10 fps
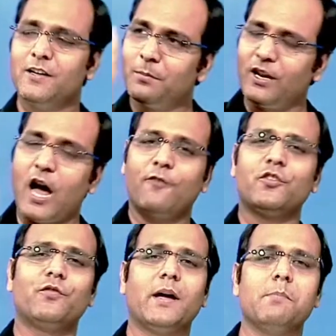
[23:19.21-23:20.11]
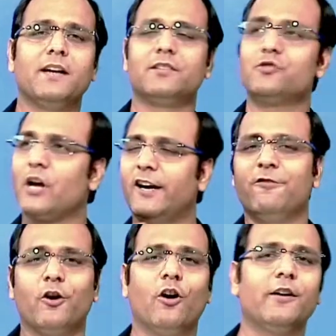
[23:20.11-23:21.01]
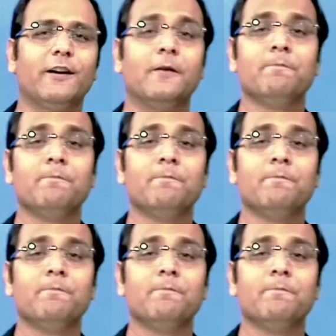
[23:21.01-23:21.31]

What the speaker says: but after 5 minutes, child forgot it.